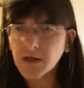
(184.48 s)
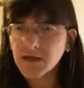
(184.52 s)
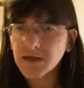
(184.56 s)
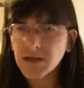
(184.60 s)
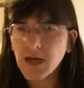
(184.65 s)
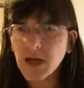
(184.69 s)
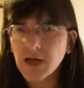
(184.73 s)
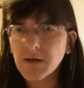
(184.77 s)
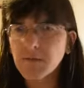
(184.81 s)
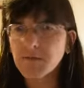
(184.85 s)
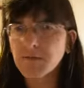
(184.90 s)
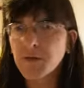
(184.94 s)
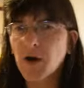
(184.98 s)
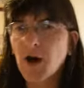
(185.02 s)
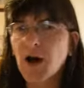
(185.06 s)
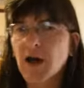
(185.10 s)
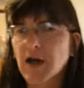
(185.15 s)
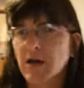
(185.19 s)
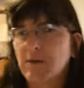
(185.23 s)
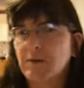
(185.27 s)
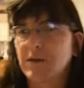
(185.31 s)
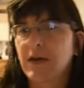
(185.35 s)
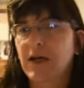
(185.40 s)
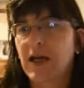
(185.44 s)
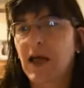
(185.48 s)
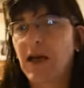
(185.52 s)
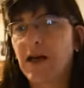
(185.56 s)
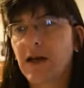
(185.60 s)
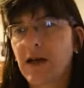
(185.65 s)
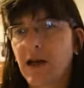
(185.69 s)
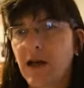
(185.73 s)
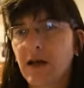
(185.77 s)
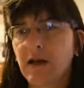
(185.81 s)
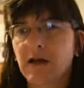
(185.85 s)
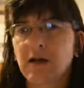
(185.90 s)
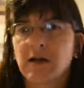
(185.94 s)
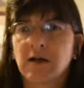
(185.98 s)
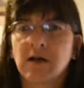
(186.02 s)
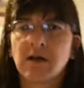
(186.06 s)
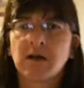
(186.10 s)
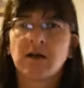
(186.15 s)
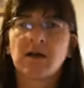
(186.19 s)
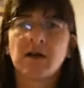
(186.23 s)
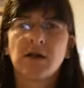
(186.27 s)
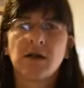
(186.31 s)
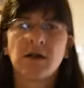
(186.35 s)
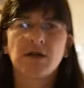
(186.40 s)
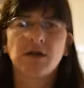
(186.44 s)
done by a beginner
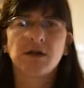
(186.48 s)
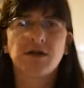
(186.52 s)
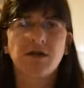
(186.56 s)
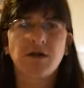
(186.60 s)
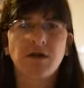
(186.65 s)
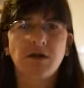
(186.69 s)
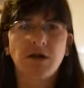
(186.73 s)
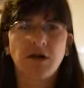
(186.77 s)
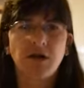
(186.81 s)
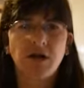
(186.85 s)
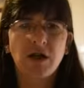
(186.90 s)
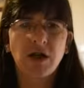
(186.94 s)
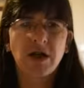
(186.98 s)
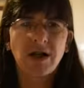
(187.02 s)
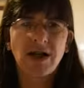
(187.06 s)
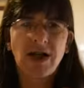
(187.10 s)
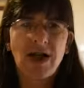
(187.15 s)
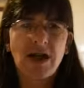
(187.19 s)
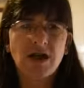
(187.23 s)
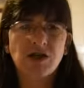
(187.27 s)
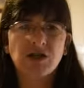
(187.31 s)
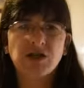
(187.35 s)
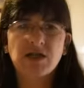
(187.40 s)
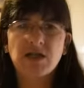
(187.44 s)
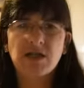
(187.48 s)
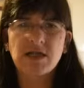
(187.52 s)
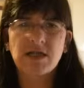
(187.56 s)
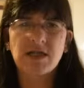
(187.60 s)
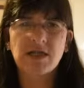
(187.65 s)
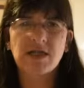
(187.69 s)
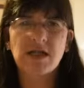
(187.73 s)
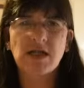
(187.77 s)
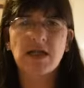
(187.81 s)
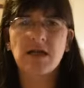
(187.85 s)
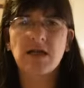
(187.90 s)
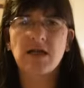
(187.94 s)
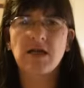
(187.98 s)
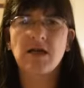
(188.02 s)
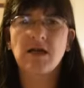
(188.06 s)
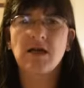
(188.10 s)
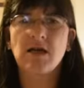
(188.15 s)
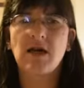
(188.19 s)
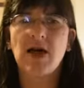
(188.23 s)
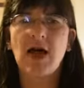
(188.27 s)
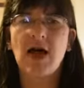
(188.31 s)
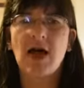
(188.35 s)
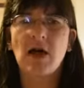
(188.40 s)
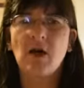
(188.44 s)
so that you can actually see
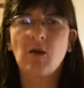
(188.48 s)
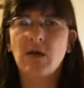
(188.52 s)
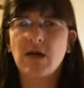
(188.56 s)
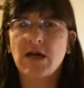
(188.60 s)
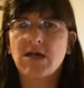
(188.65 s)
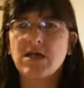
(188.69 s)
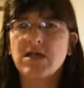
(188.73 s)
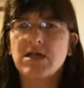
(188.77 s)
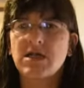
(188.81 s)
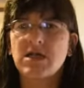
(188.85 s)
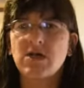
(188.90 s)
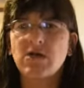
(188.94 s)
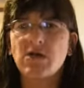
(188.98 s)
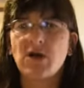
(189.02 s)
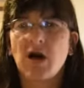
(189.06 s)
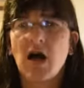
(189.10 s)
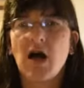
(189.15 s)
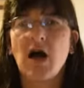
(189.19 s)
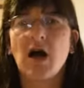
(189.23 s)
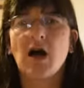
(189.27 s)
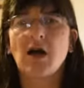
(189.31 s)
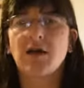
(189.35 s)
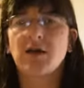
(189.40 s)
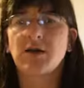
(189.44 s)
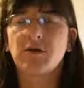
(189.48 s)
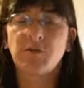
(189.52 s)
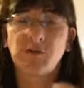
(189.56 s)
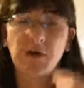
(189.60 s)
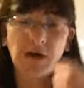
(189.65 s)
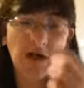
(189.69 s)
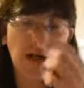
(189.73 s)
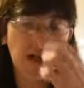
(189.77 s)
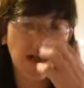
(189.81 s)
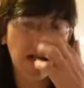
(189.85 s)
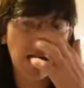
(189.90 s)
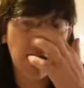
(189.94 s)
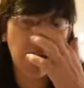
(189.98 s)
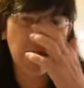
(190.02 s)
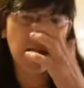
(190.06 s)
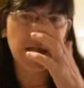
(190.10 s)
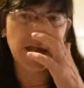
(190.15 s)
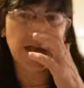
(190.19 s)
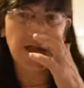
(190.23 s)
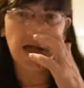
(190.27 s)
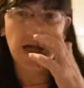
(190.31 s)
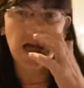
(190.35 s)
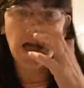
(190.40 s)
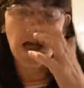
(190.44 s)
how easy or hard it really
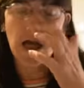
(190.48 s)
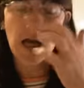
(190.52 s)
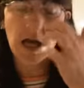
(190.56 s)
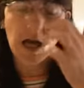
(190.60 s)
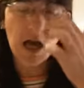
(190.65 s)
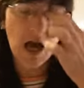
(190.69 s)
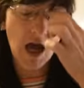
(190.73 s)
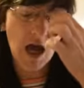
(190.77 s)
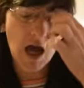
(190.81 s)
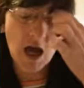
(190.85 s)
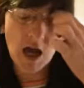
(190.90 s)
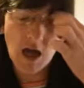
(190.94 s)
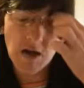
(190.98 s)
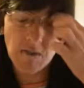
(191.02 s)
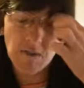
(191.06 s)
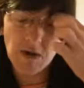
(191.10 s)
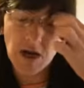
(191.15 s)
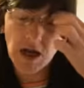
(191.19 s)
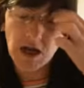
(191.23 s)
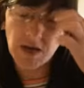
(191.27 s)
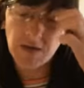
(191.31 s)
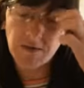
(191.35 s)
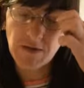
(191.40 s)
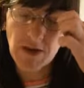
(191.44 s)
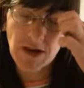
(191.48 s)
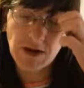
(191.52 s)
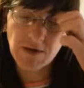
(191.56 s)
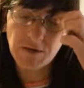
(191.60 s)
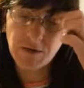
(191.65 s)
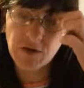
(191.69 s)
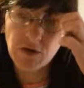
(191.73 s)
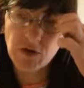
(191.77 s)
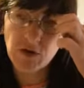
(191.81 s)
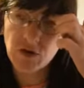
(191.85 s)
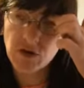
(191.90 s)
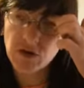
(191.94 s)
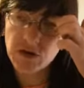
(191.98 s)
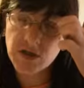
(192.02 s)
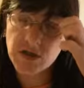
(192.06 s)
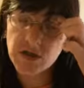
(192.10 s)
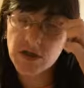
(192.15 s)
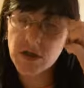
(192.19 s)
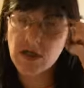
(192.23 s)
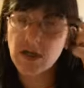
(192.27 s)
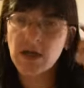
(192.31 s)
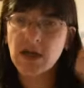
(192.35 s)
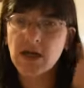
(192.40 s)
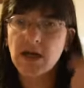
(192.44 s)
is. And then of course,
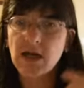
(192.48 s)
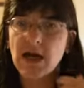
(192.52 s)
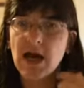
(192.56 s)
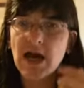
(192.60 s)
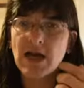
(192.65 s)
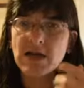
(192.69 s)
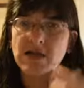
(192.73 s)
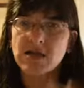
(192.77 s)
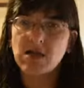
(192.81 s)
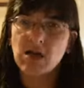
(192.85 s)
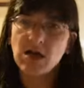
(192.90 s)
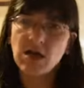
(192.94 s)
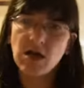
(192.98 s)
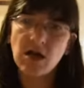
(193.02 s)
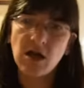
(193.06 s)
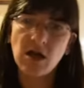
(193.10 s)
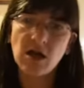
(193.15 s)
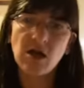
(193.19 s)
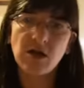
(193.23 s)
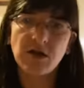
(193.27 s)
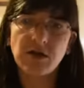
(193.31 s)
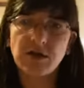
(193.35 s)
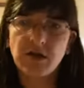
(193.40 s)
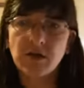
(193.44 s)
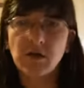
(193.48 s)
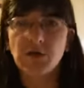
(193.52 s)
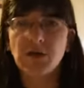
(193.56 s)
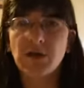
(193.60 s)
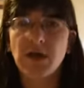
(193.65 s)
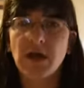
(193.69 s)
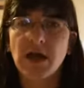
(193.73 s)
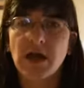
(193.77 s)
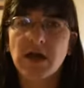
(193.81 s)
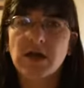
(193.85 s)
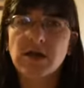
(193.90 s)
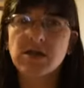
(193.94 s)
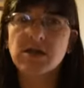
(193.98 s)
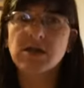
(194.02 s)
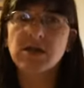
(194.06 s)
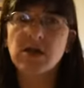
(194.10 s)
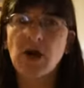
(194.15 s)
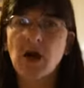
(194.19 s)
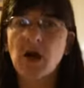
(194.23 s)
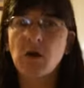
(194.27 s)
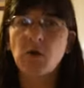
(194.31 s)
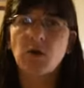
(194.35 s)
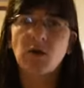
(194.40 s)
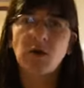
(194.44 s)
as I learn new things,
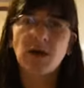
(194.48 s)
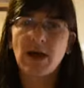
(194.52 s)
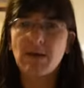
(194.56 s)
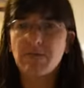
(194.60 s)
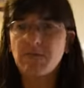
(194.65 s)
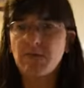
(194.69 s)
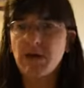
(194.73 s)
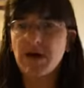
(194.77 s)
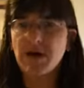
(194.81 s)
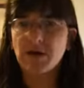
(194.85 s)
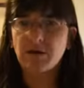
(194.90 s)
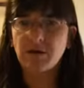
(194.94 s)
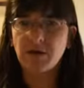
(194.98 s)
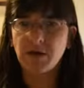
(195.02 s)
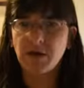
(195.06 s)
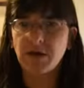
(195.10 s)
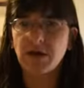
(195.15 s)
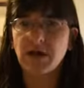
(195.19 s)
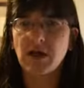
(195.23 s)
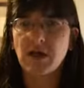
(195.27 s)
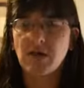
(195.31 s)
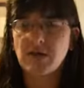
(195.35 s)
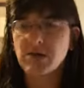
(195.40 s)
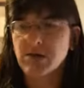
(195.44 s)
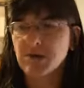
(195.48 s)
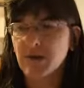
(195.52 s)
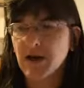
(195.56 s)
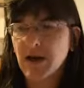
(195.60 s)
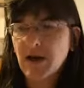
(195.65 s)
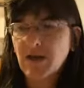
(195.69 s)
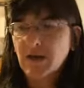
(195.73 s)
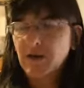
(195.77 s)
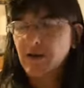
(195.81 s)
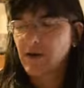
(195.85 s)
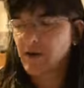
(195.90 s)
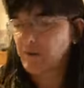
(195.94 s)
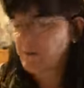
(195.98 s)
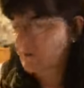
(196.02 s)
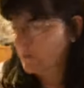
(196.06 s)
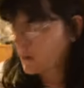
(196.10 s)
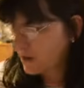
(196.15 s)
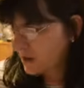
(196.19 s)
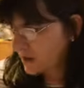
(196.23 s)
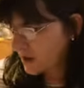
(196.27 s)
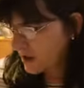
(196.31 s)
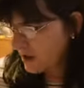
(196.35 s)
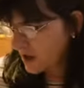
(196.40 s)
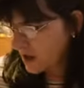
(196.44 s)
I will then make videos about them.
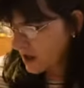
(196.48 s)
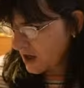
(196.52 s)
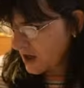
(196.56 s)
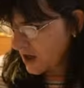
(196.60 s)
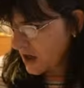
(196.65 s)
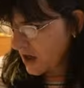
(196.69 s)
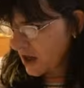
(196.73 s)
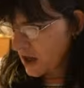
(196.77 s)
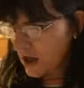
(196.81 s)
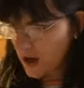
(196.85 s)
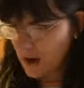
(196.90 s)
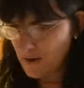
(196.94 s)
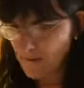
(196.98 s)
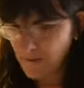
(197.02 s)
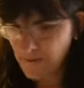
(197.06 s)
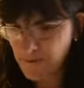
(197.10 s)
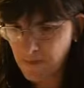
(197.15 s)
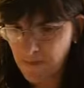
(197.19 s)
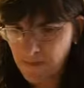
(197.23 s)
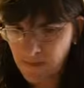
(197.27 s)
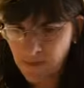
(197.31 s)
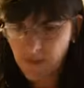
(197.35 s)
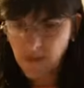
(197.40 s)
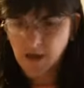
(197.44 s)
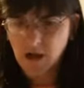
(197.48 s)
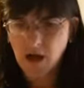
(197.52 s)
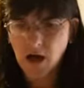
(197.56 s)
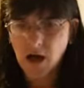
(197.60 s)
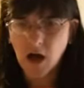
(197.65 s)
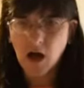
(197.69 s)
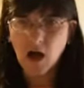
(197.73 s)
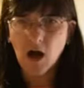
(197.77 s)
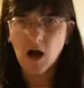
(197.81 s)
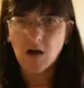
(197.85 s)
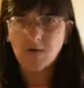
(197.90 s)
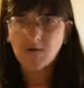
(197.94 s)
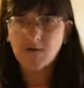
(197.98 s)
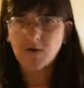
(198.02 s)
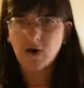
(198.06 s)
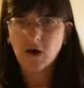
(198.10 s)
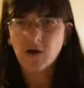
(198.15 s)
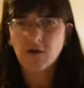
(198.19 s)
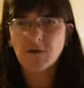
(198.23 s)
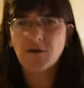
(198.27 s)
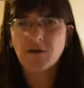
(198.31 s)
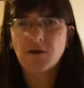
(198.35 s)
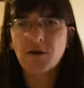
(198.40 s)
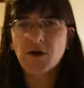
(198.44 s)
I've got
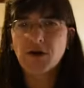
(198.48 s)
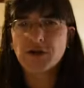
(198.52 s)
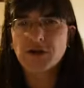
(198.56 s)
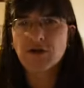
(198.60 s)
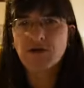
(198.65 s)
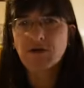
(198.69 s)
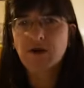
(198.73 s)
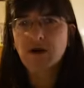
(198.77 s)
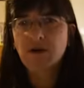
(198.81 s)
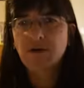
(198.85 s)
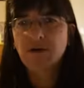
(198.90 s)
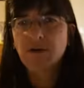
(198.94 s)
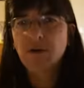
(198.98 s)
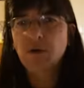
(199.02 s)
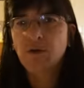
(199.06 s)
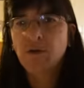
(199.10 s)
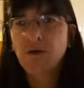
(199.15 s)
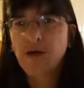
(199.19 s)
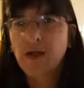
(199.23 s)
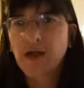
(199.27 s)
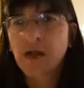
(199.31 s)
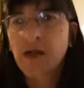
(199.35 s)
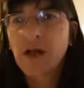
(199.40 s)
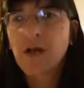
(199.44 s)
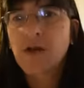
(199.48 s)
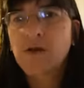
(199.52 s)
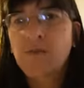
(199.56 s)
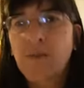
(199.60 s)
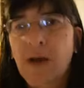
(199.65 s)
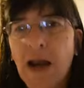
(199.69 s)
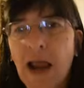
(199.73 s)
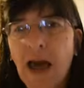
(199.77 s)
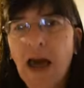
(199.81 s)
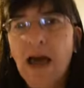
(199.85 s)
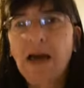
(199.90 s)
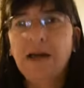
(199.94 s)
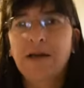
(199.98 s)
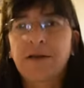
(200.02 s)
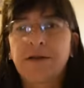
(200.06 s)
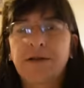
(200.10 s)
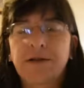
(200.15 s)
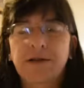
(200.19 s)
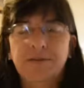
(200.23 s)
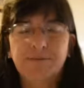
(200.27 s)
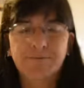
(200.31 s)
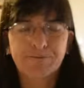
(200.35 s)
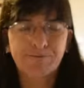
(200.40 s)
the first 3 or 4 videos planned,